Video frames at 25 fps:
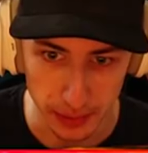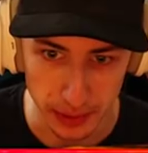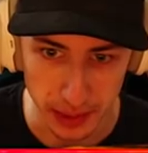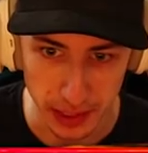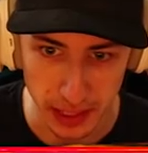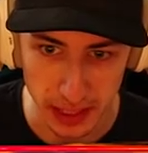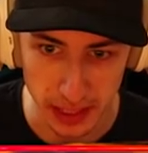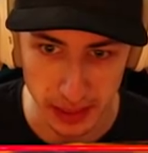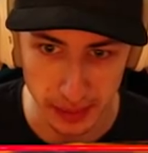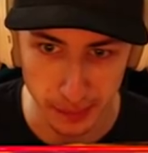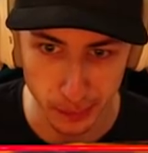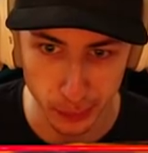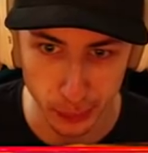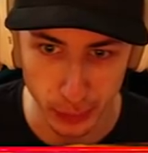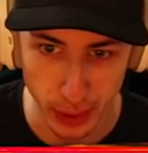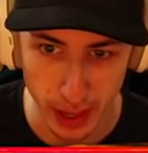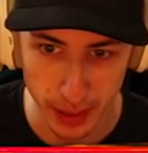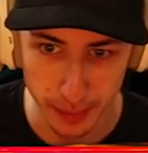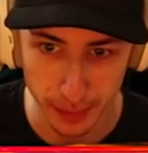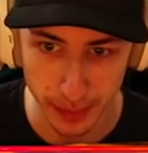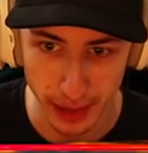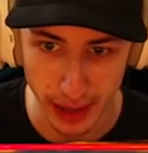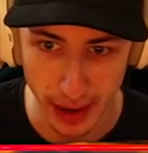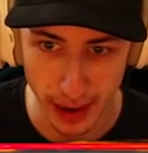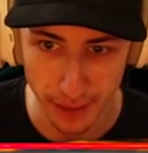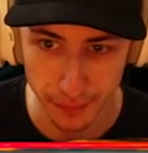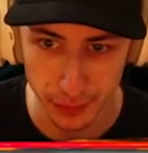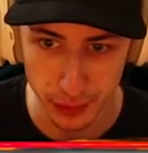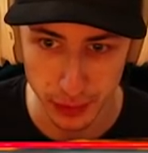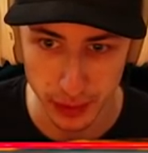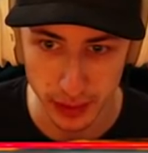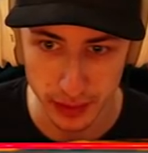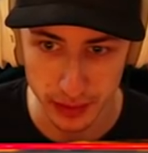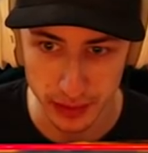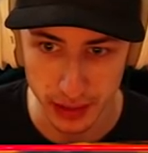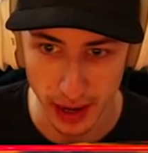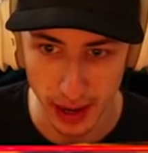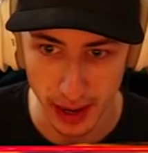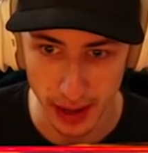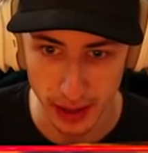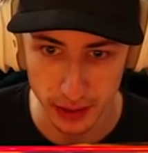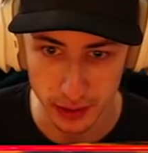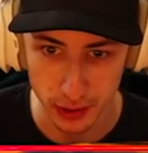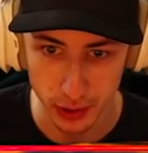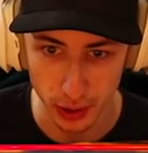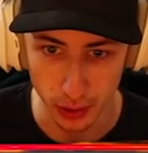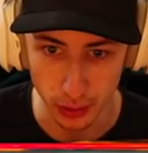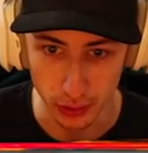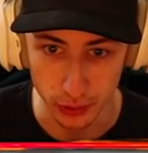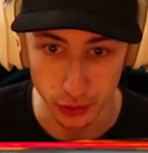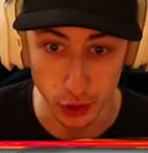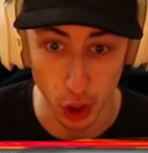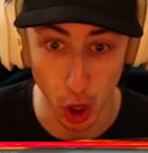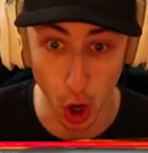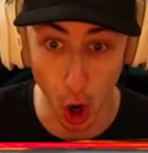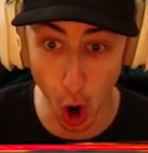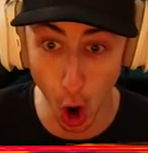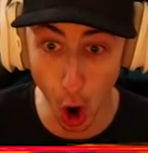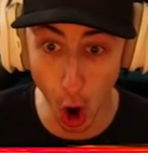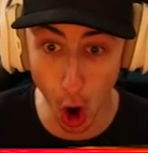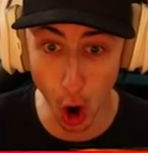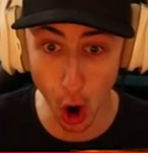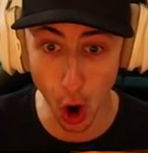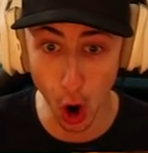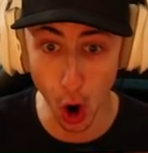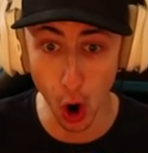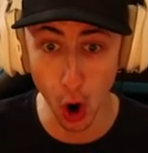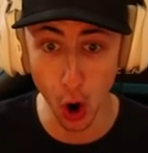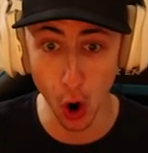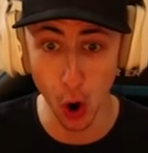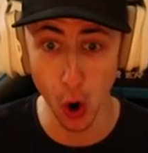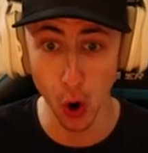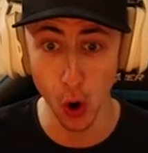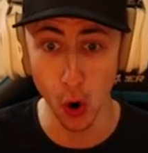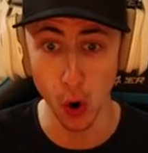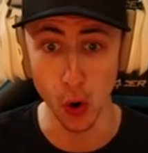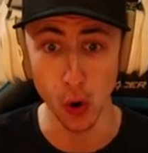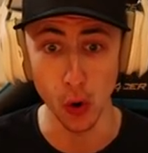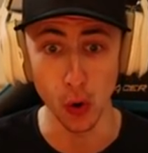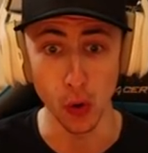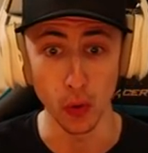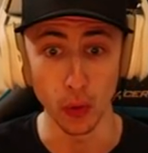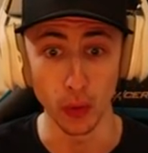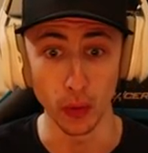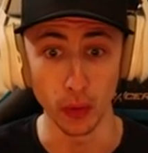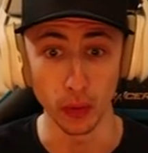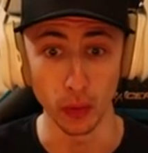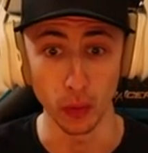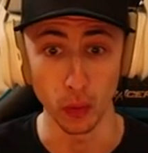was eating bread, but after this, I had toast. Oh!